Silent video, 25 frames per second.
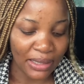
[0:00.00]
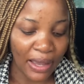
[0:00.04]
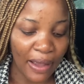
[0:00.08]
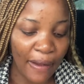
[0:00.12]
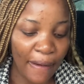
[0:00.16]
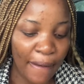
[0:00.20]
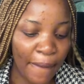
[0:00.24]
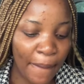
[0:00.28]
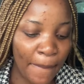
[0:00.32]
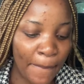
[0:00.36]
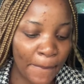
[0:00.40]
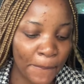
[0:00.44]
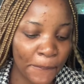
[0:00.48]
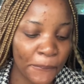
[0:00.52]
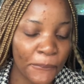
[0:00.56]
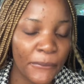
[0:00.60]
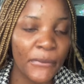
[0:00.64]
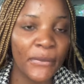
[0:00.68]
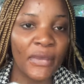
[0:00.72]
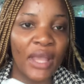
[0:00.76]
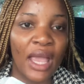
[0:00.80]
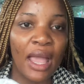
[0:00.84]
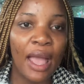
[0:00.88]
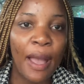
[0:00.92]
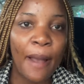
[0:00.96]

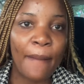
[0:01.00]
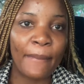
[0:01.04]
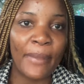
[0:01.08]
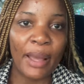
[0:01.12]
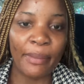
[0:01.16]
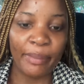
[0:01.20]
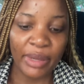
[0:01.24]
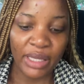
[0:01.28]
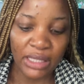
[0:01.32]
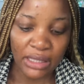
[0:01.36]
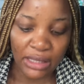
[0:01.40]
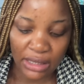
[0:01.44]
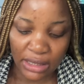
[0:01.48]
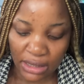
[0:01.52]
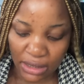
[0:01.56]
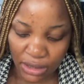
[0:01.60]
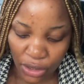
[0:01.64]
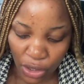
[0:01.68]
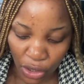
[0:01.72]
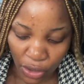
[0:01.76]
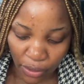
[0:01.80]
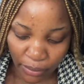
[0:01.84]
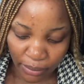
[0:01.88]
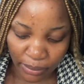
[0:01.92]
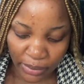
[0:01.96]
my man's
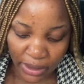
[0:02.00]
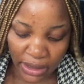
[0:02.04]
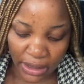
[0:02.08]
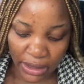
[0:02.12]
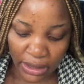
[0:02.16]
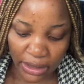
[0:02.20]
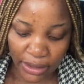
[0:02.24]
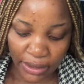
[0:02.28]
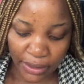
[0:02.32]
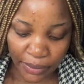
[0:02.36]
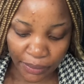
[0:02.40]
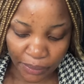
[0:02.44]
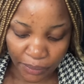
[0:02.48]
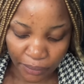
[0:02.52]
got me